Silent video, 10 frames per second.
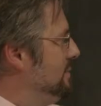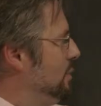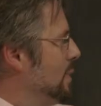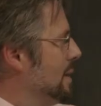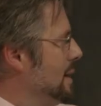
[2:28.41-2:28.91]

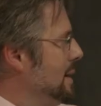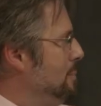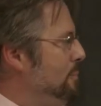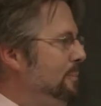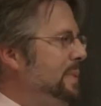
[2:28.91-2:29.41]
for
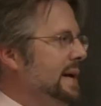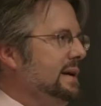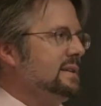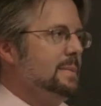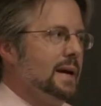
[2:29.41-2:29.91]

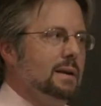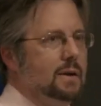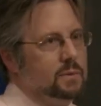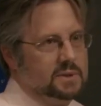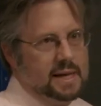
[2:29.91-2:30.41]
B to make a
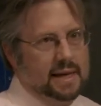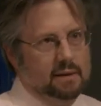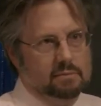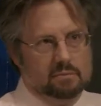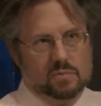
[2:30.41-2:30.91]
loan to A
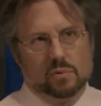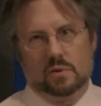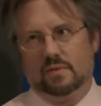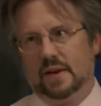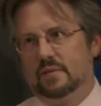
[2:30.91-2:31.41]
through
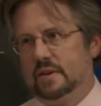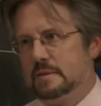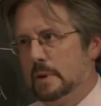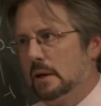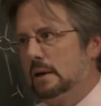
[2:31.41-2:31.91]
the Fed
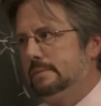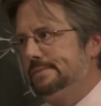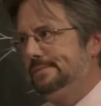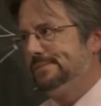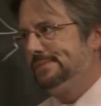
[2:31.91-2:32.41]
funds market.
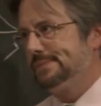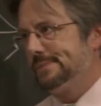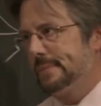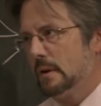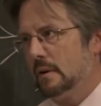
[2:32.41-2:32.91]

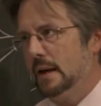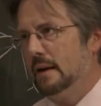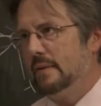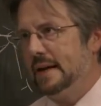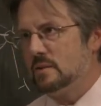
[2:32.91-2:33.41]
Okay,
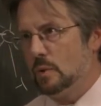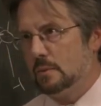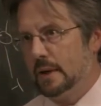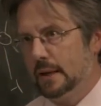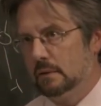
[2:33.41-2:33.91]
that's one
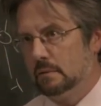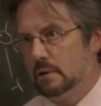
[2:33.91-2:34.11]
way.